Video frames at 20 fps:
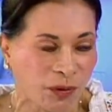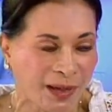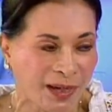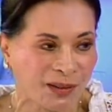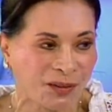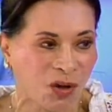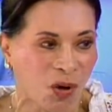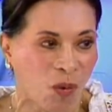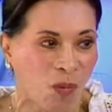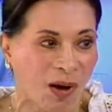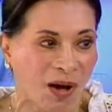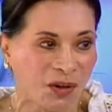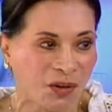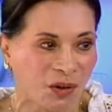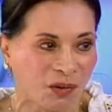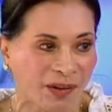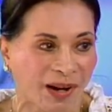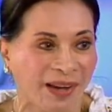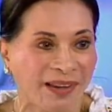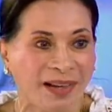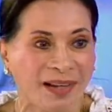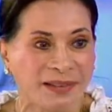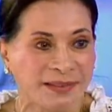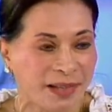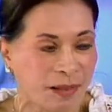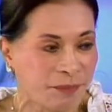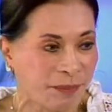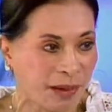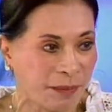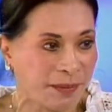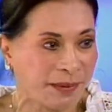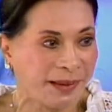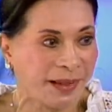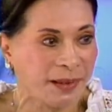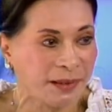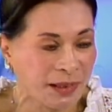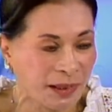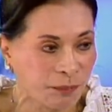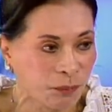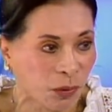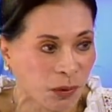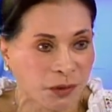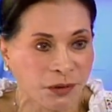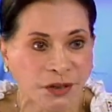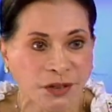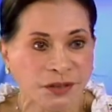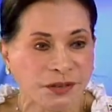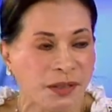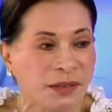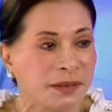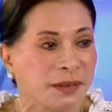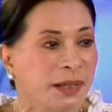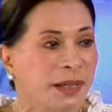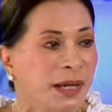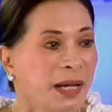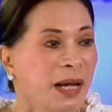Kit Cojuangco Reyes, then maybe they need more nurses.